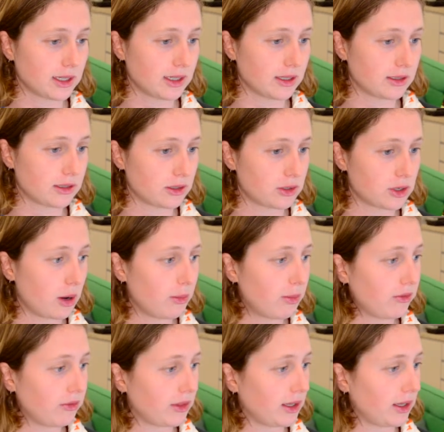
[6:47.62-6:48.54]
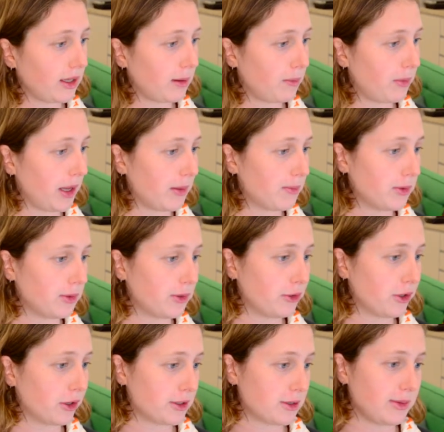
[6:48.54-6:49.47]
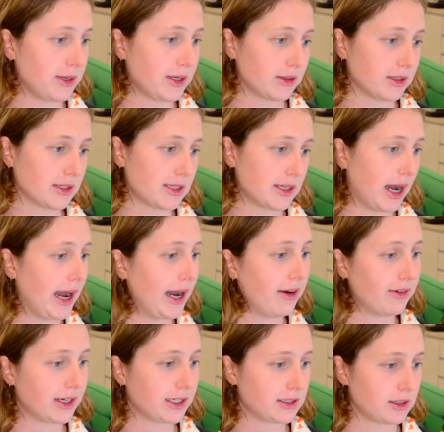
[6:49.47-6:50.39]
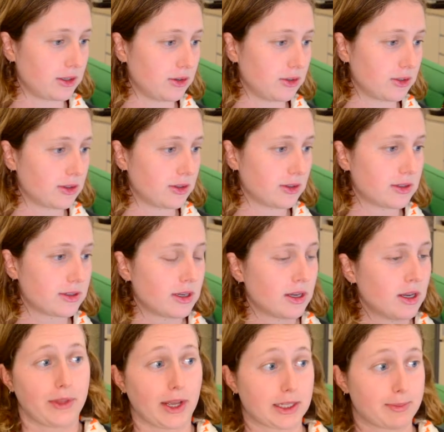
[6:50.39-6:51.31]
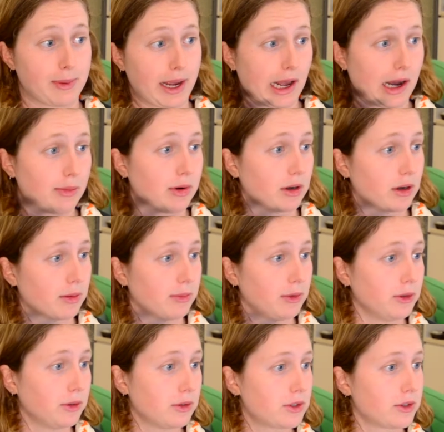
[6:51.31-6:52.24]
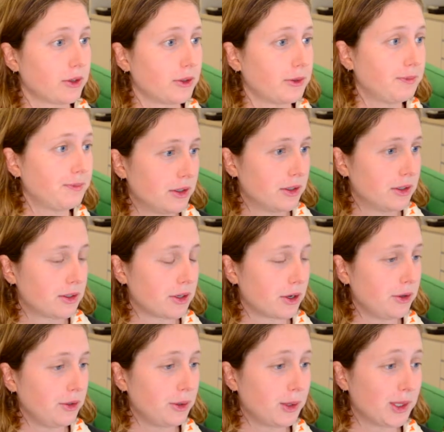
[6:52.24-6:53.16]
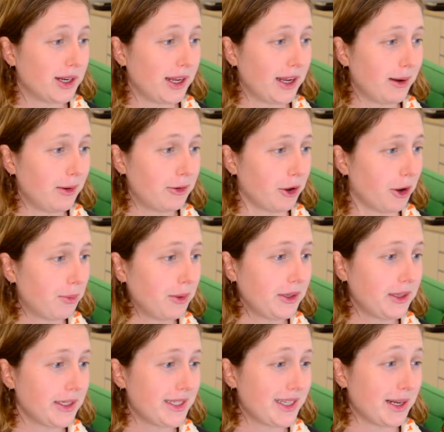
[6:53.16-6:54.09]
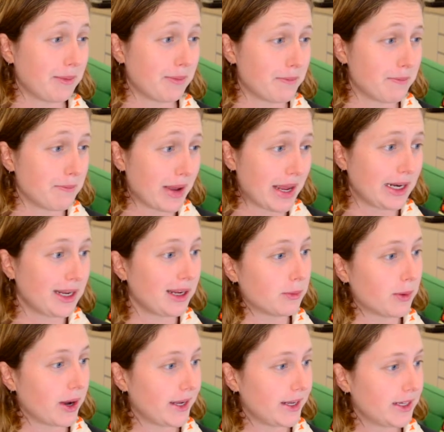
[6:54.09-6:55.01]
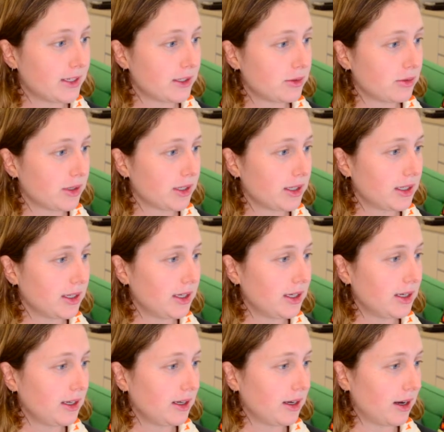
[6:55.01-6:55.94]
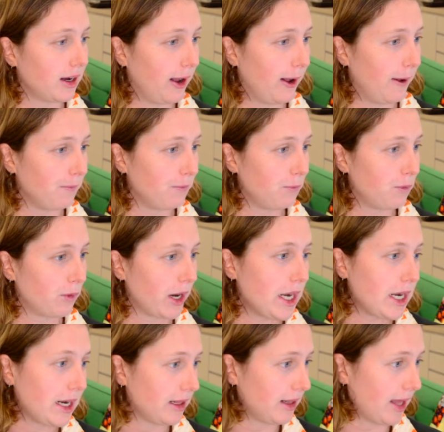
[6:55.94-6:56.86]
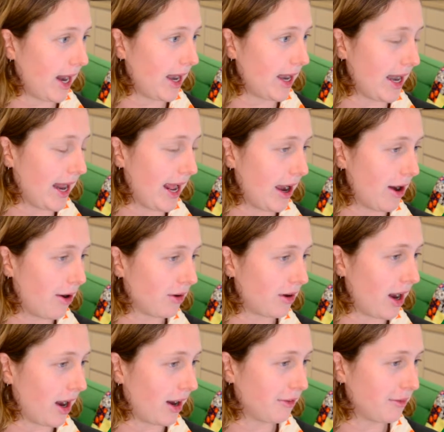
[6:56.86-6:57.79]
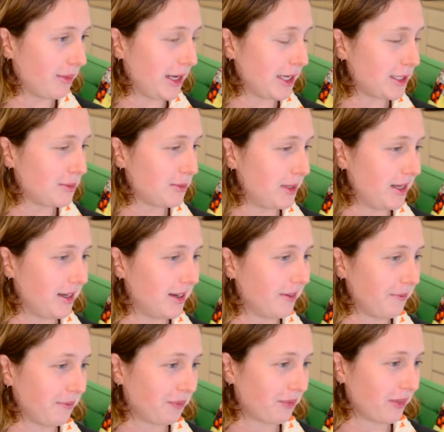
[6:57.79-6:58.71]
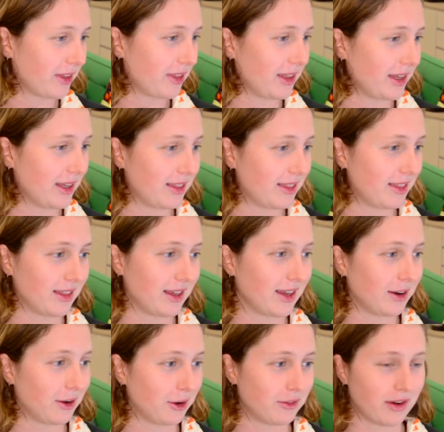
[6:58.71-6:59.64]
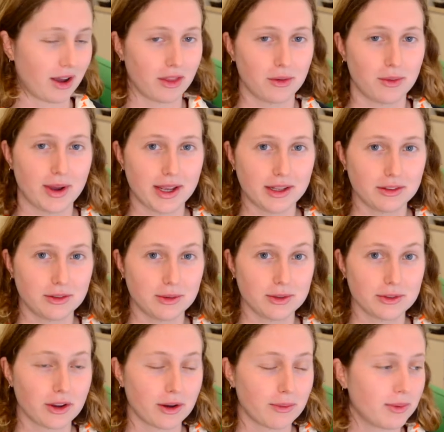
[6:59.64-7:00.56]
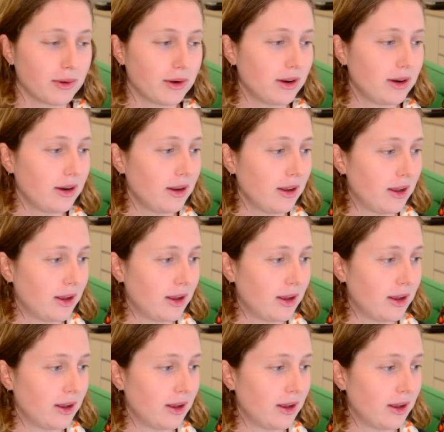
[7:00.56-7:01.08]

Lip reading: it is the job of thinking people not to be on the side of executioners. That's by Albert Camus. So you could interpret this in many ways, really. Reading that now kind of makes me think of other ways to interpret it.